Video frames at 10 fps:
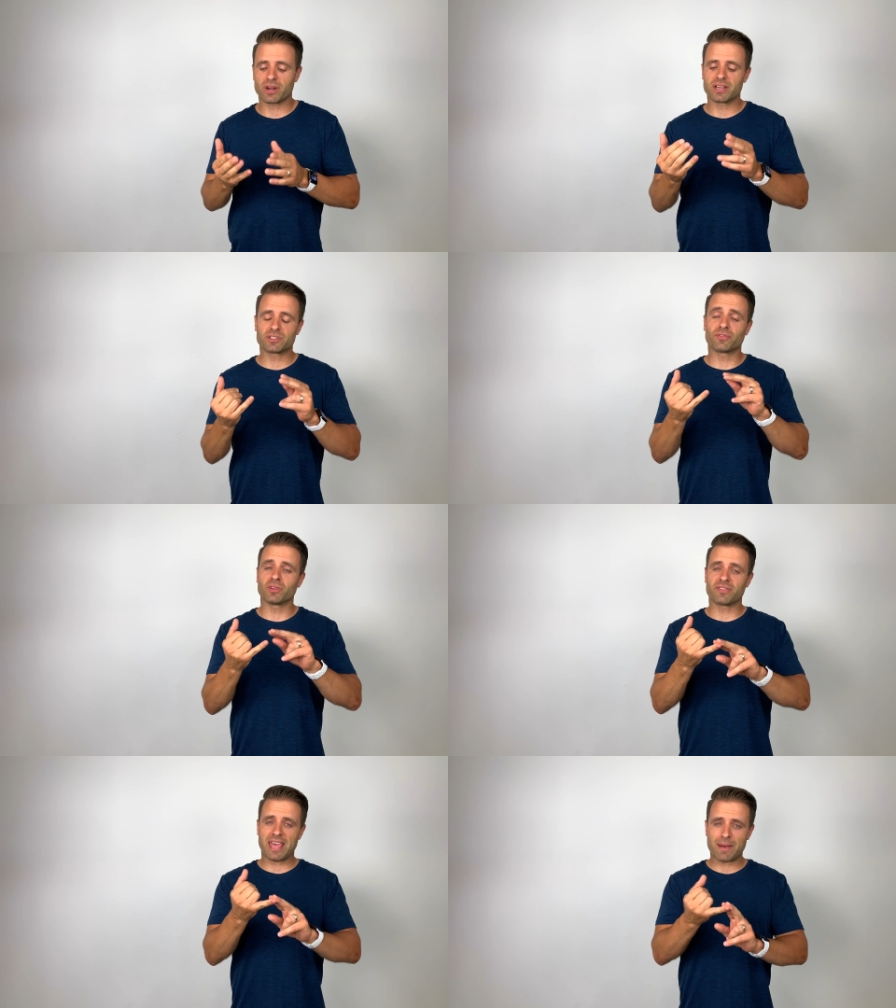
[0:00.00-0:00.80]
It's full
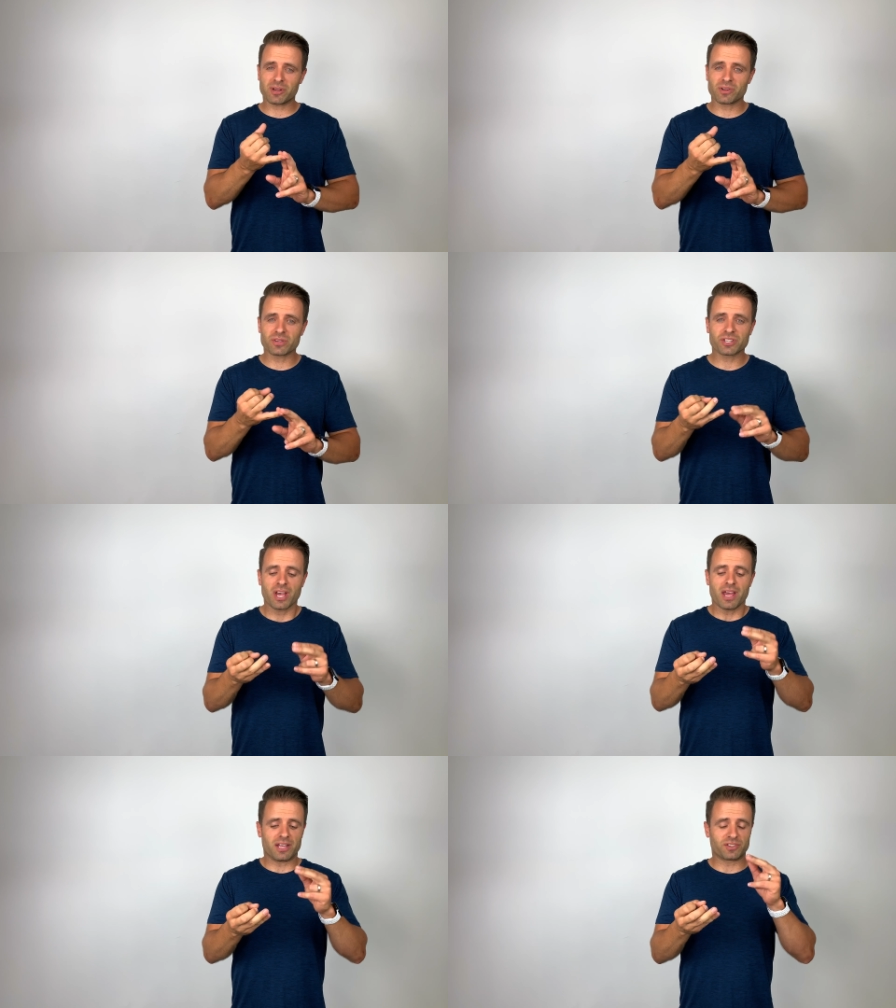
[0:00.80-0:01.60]
of chemicals,
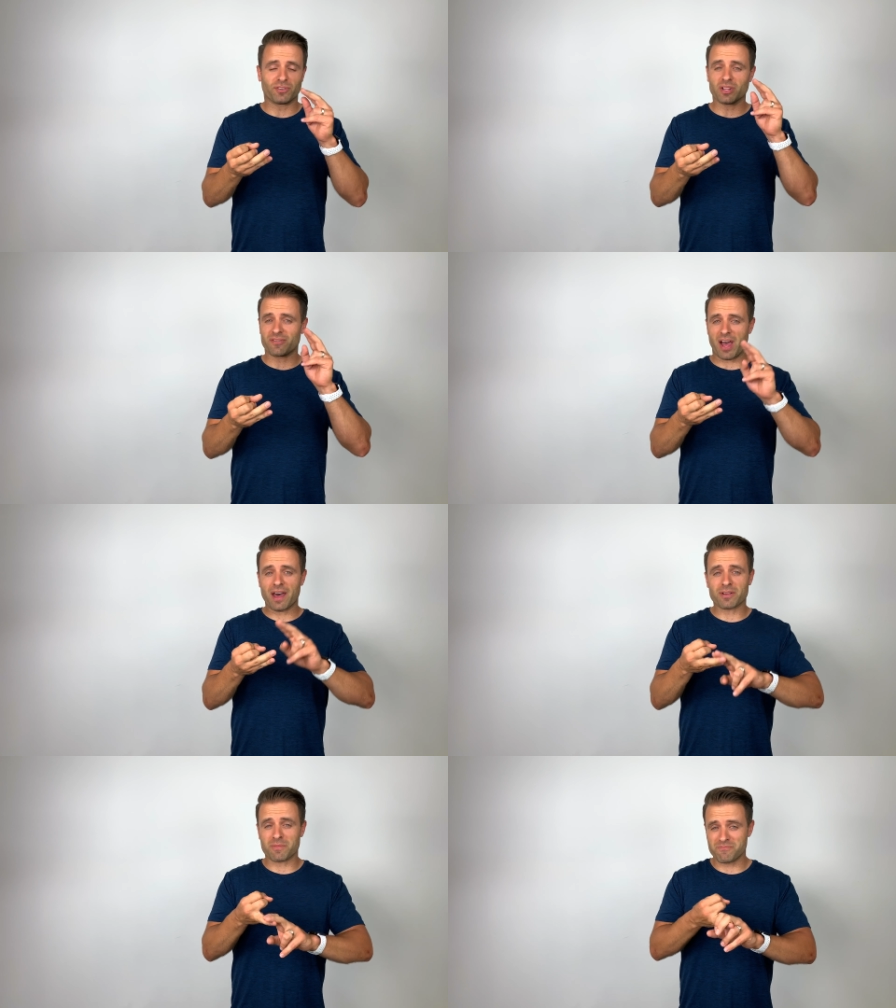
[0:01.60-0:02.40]
it's full of
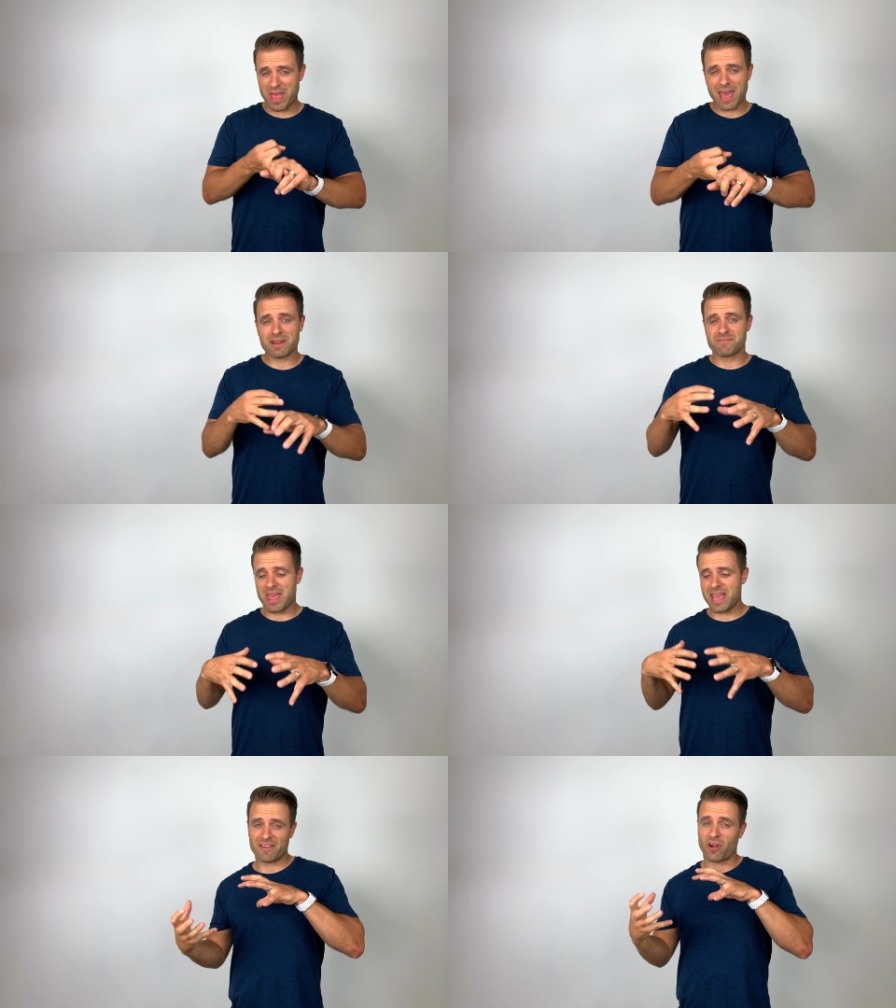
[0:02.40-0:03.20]
other
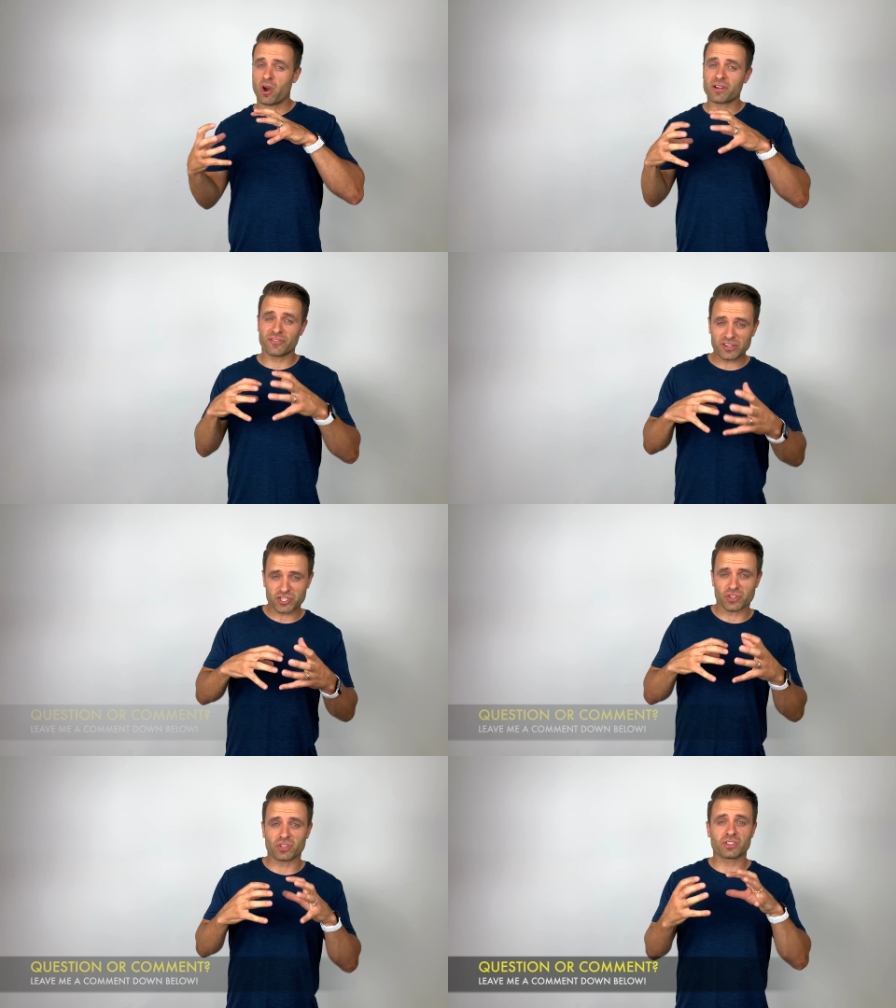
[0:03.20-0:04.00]
man-made
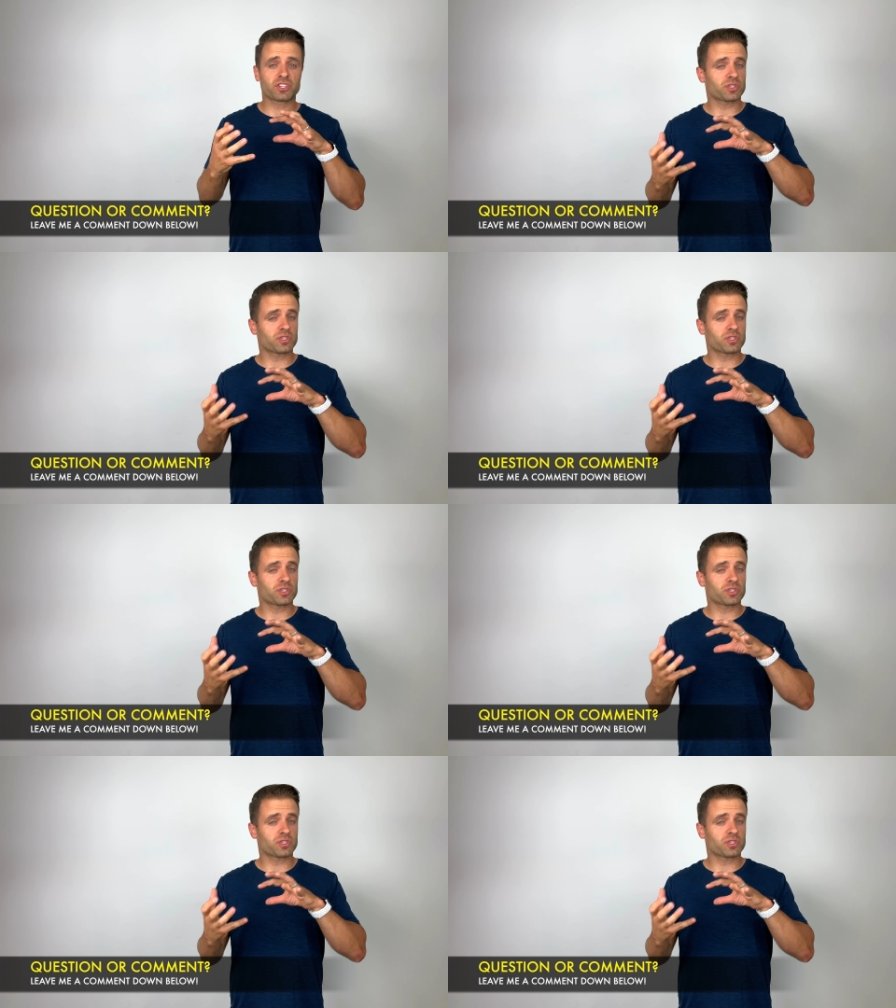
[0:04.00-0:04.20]
artificial